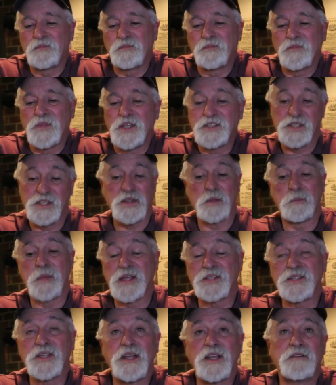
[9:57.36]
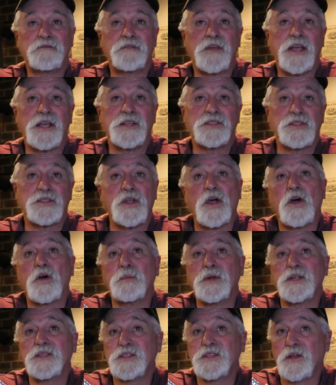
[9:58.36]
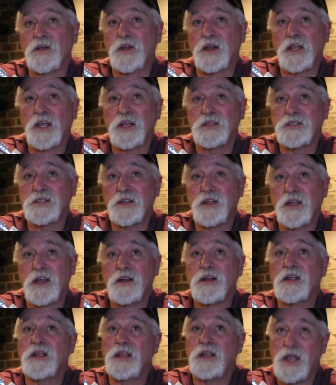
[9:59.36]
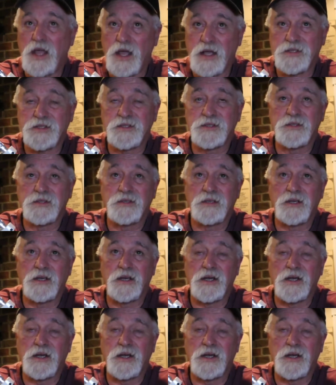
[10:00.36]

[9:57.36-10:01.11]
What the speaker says: Is it the best interface? No, but is it going to get you there? Yes.